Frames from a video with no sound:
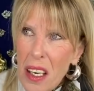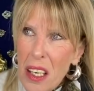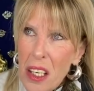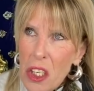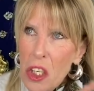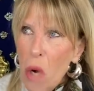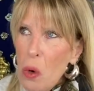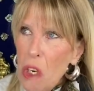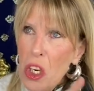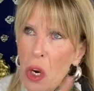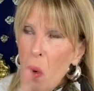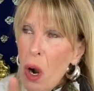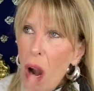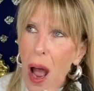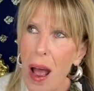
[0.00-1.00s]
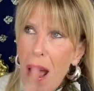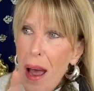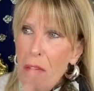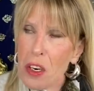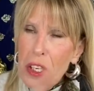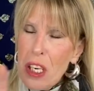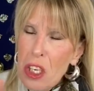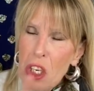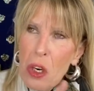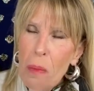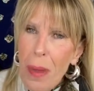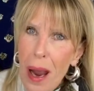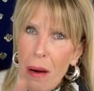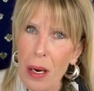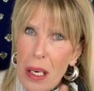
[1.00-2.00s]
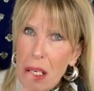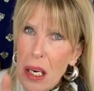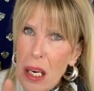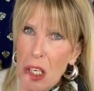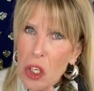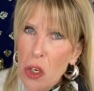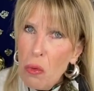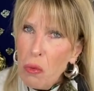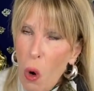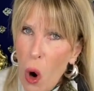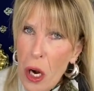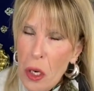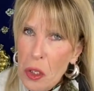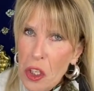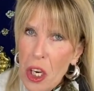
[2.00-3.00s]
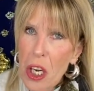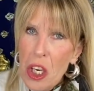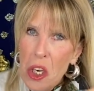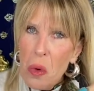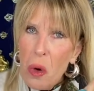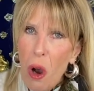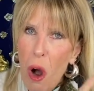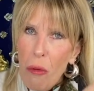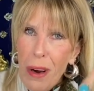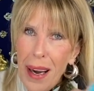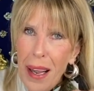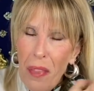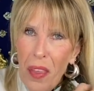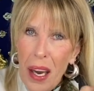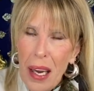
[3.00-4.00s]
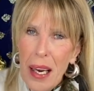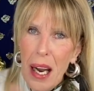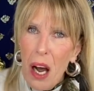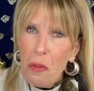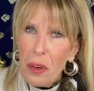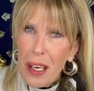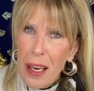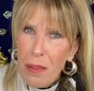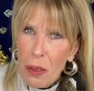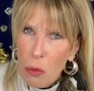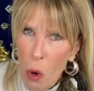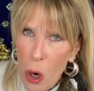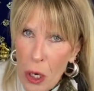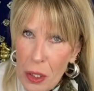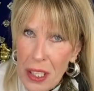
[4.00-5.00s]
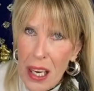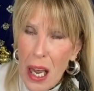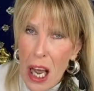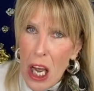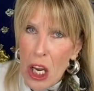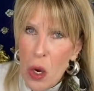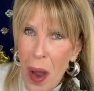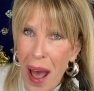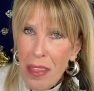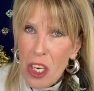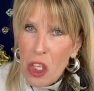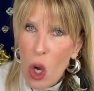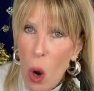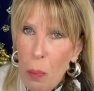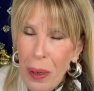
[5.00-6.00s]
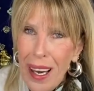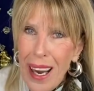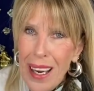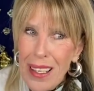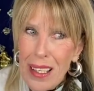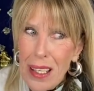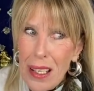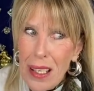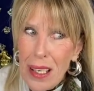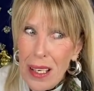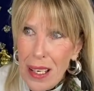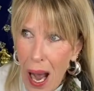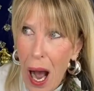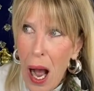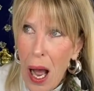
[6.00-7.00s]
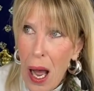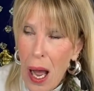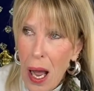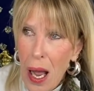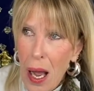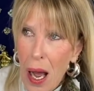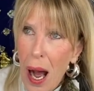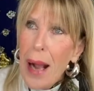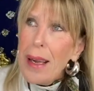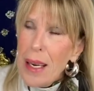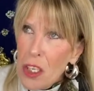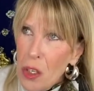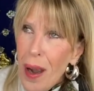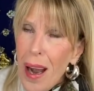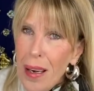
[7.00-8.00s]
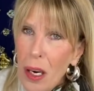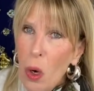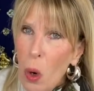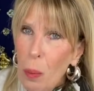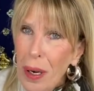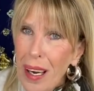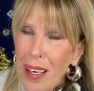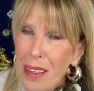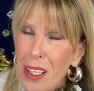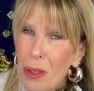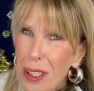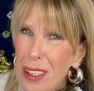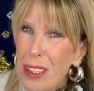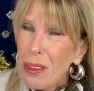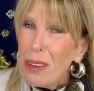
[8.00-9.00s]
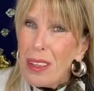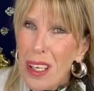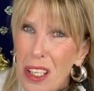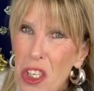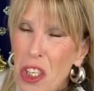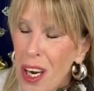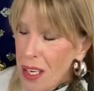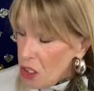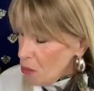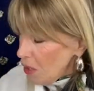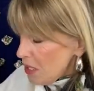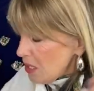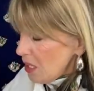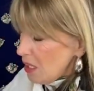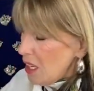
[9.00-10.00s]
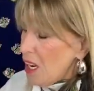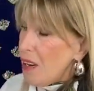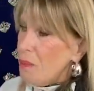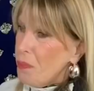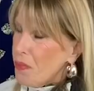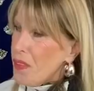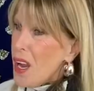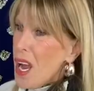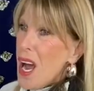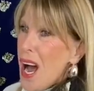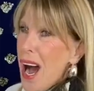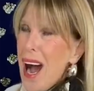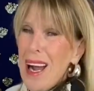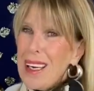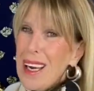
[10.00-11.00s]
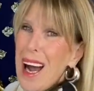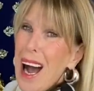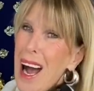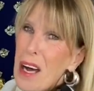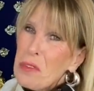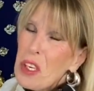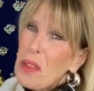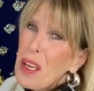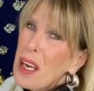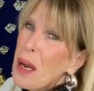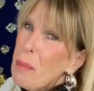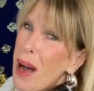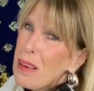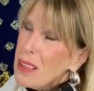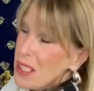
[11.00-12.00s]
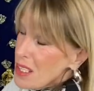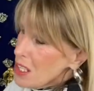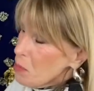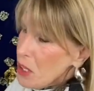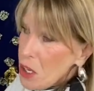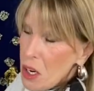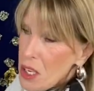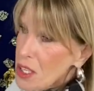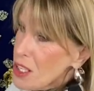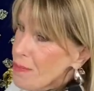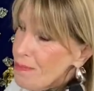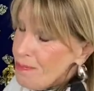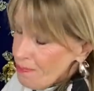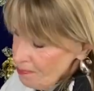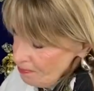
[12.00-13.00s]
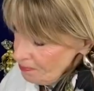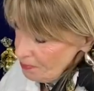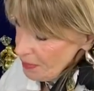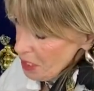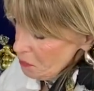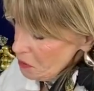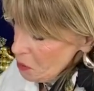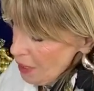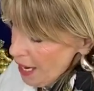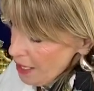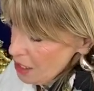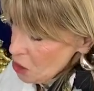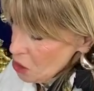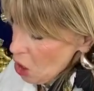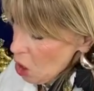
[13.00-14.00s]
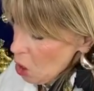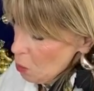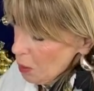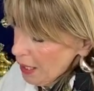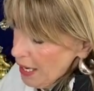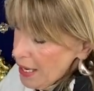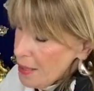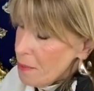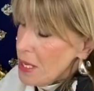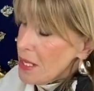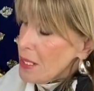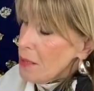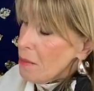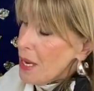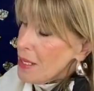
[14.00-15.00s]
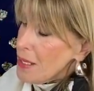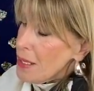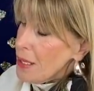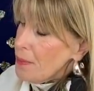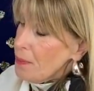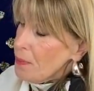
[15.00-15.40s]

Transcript: So you were, ever since you married into royalty, you were already thinking of leaving royalty. You had this all planned? Yeah. I guess you had it all planned. So, you know, things change, Missy. Yeah. I have to think about this because if you had this all planned, Missy,